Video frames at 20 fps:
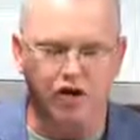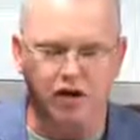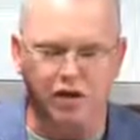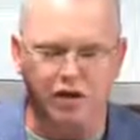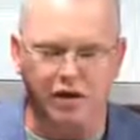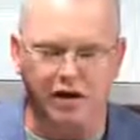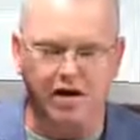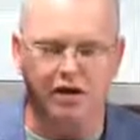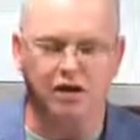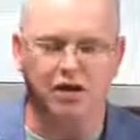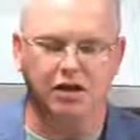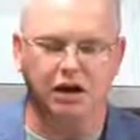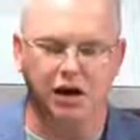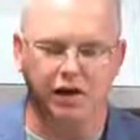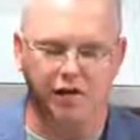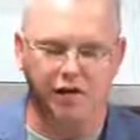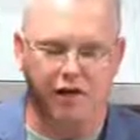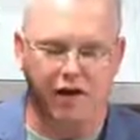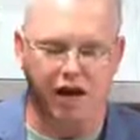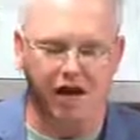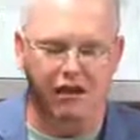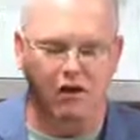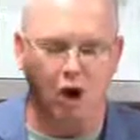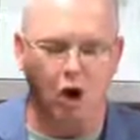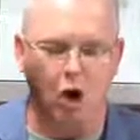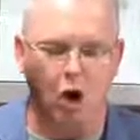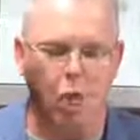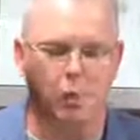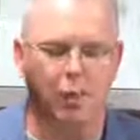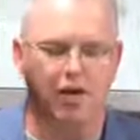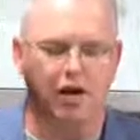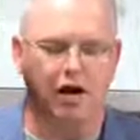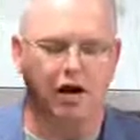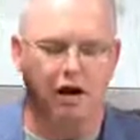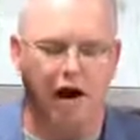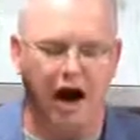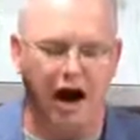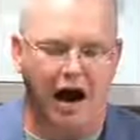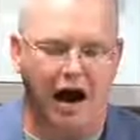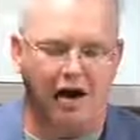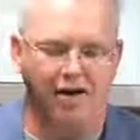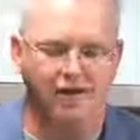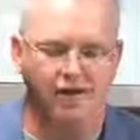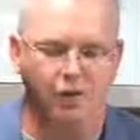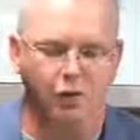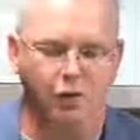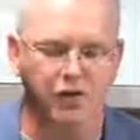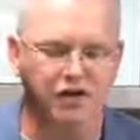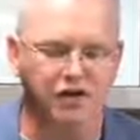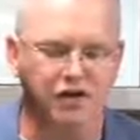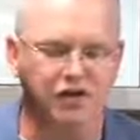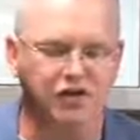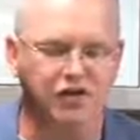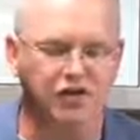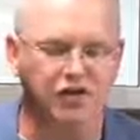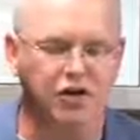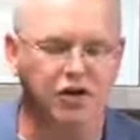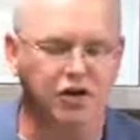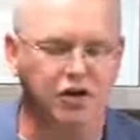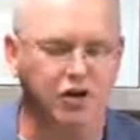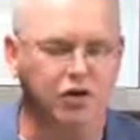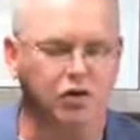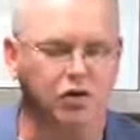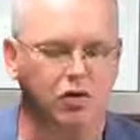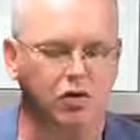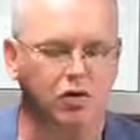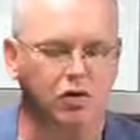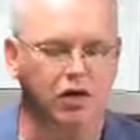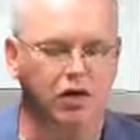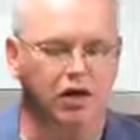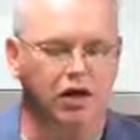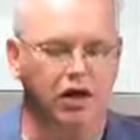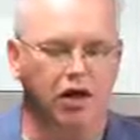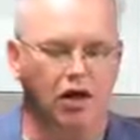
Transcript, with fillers: Strengthen our faith. Open our eyes that we can see you